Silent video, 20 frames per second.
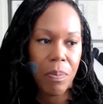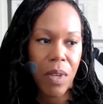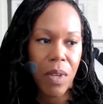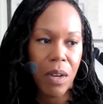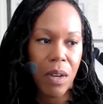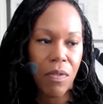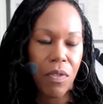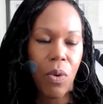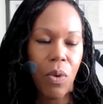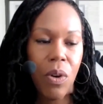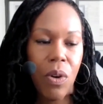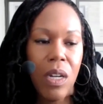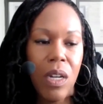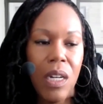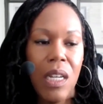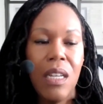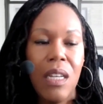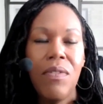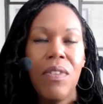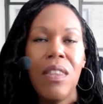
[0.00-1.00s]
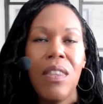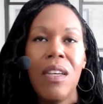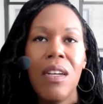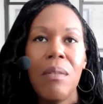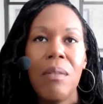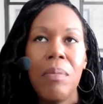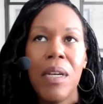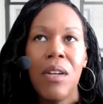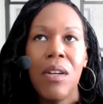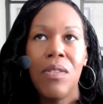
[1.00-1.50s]
avoid even the
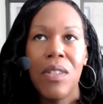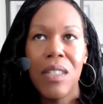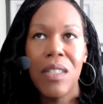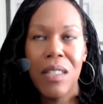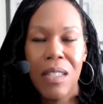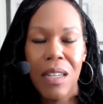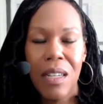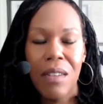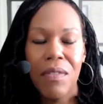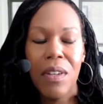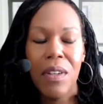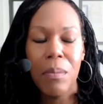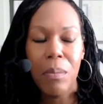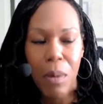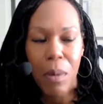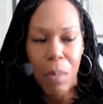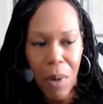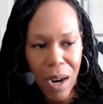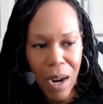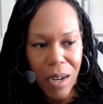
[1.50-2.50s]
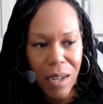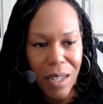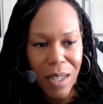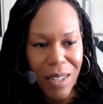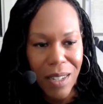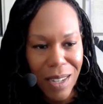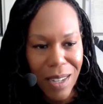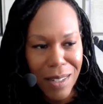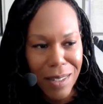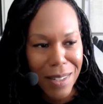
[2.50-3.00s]
appearance of impropriety.
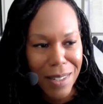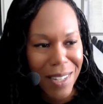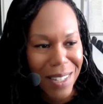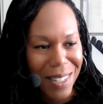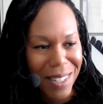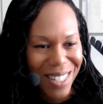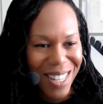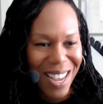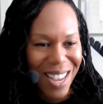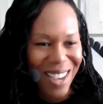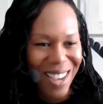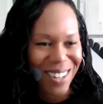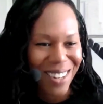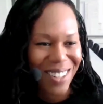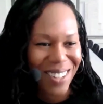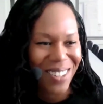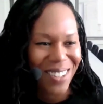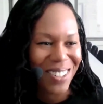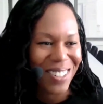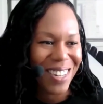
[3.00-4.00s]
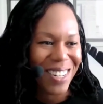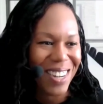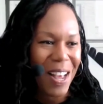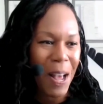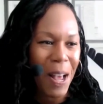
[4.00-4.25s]
That is the standard.